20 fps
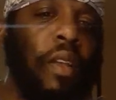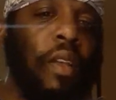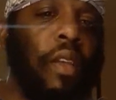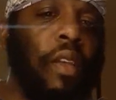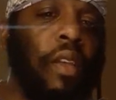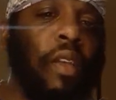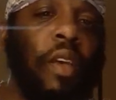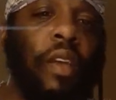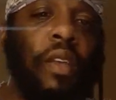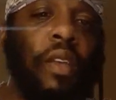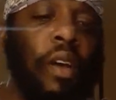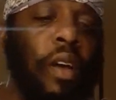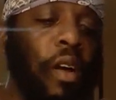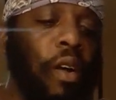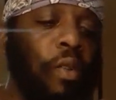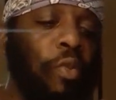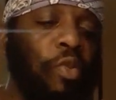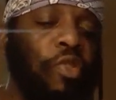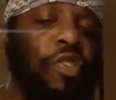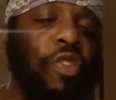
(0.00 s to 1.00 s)

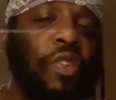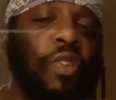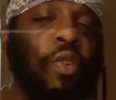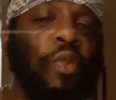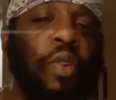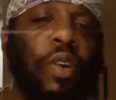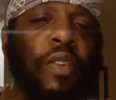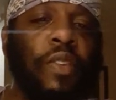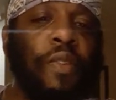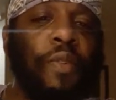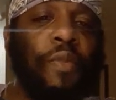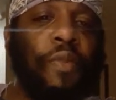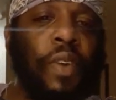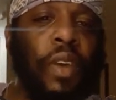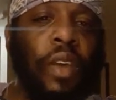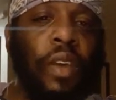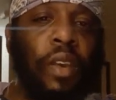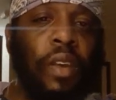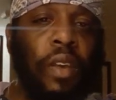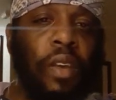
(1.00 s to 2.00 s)
what you're doing is in
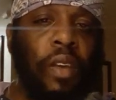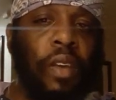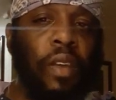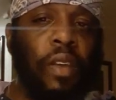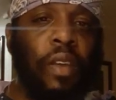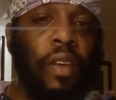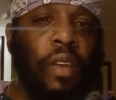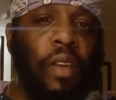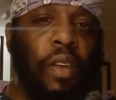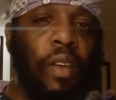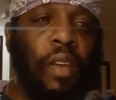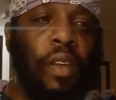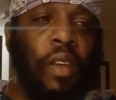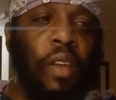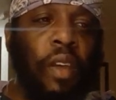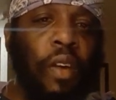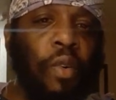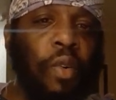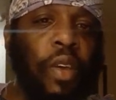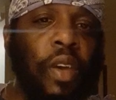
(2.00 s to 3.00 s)
vain.
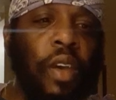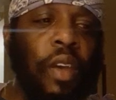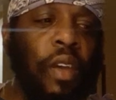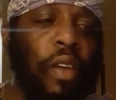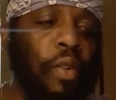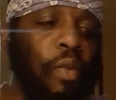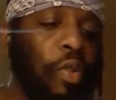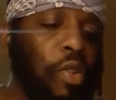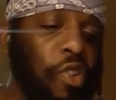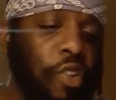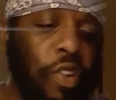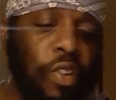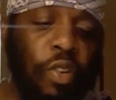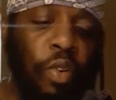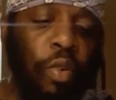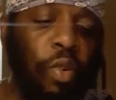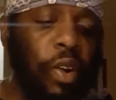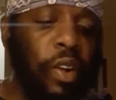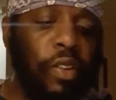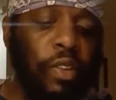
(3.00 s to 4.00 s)
Okay, what you're
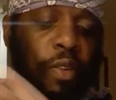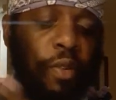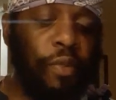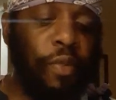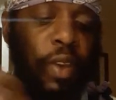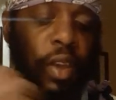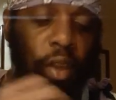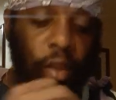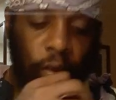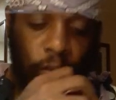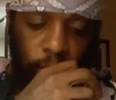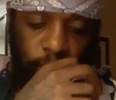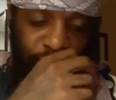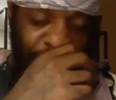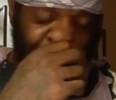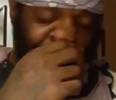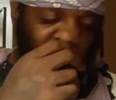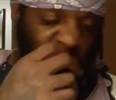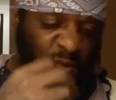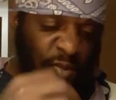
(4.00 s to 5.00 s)
doing is in vain.
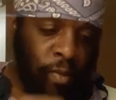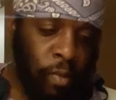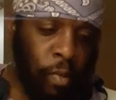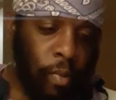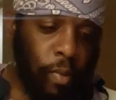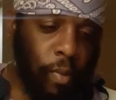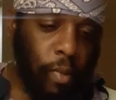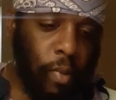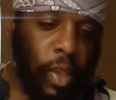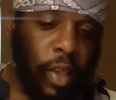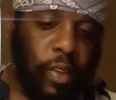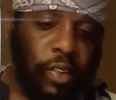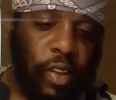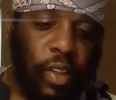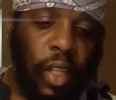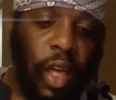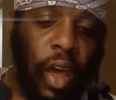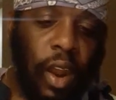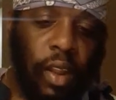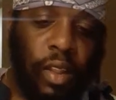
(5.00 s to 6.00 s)
It's a
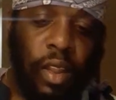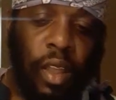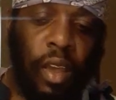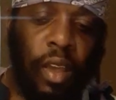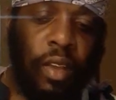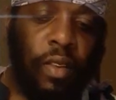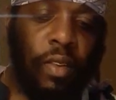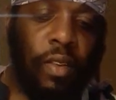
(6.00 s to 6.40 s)
lot of things